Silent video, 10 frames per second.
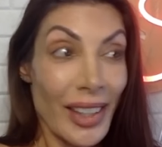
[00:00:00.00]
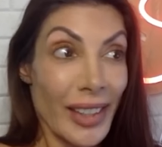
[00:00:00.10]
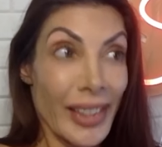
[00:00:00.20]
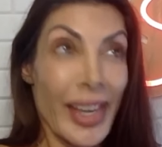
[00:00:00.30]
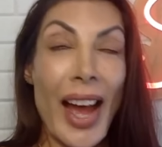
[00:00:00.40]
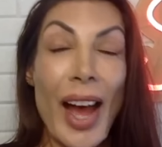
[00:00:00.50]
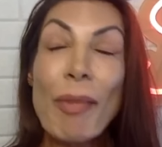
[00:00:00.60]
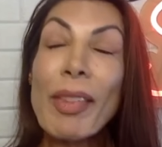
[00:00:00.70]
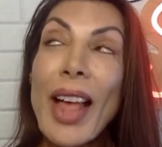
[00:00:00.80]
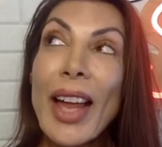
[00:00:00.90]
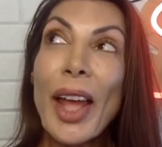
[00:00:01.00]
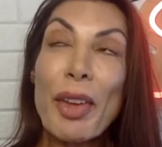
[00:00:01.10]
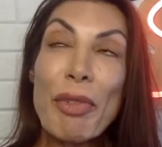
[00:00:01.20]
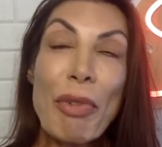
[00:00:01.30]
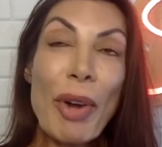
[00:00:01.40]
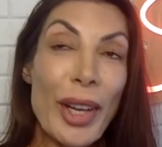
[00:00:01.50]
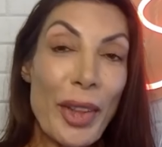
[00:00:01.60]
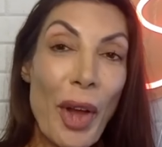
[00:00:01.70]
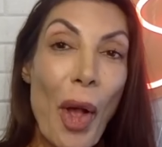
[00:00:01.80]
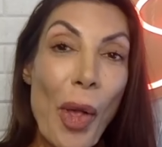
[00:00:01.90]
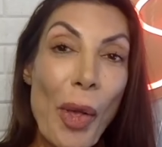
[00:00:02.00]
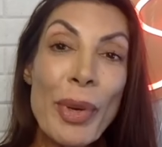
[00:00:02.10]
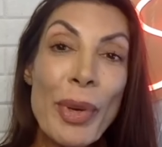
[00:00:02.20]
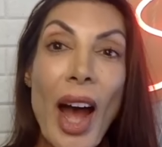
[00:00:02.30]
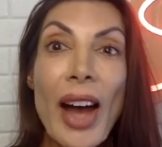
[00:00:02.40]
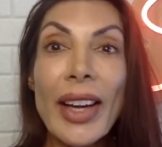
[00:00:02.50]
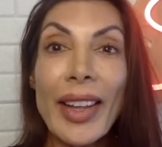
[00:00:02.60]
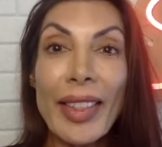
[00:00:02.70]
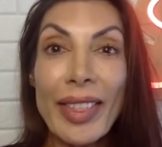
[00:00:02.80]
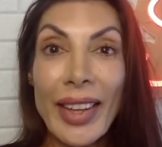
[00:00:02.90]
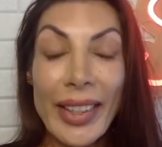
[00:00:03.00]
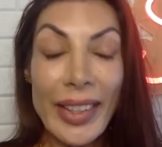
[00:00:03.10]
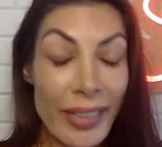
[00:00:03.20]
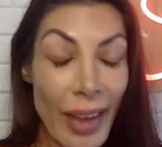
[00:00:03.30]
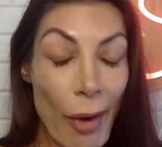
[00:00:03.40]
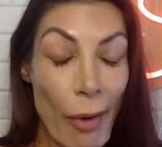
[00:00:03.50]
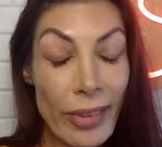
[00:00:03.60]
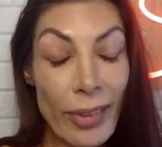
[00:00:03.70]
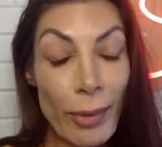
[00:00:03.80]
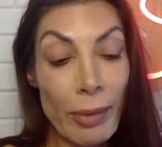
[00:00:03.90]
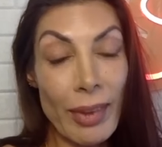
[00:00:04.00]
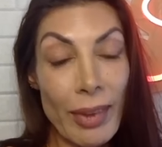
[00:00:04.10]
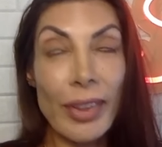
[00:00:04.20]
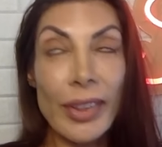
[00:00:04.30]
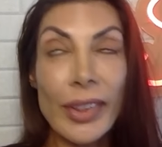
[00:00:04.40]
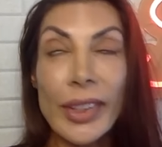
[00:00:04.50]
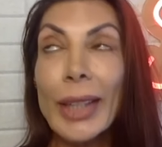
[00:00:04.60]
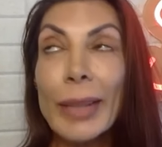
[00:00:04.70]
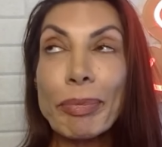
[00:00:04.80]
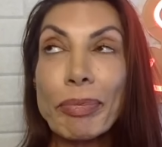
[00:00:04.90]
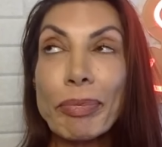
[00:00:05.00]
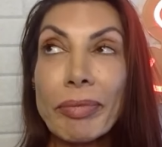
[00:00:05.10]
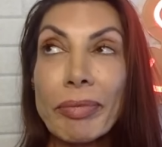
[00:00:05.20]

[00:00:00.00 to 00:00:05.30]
Yeah, I'm glad I avoided the whole Bukkake thing because I wasn't specifically, um,